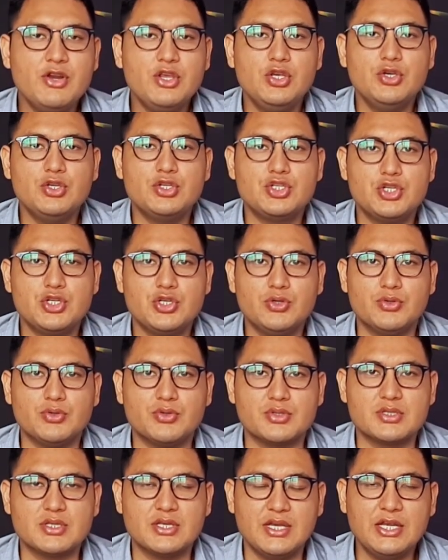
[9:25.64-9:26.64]
you
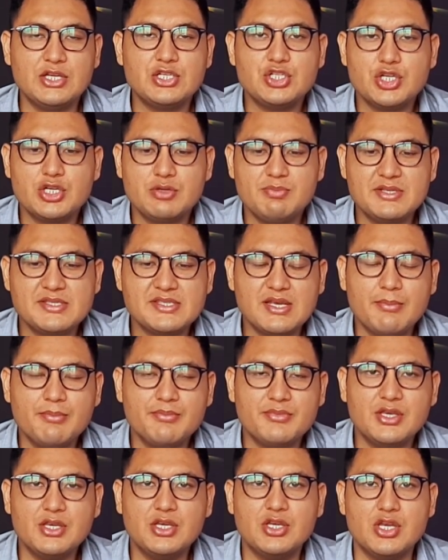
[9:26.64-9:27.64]
choose, it should be
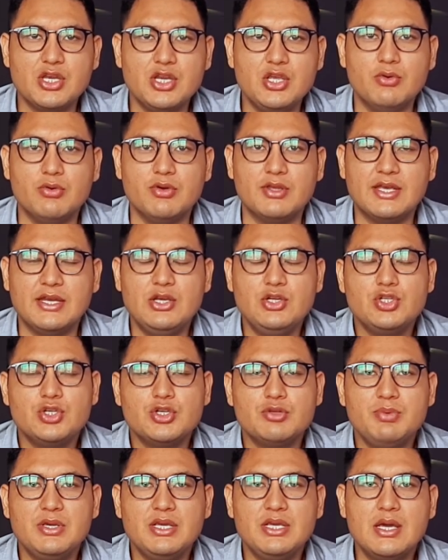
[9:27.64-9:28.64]
something new and you
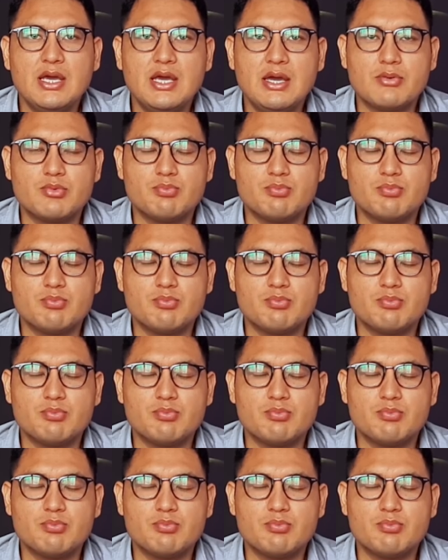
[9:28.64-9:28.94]
should be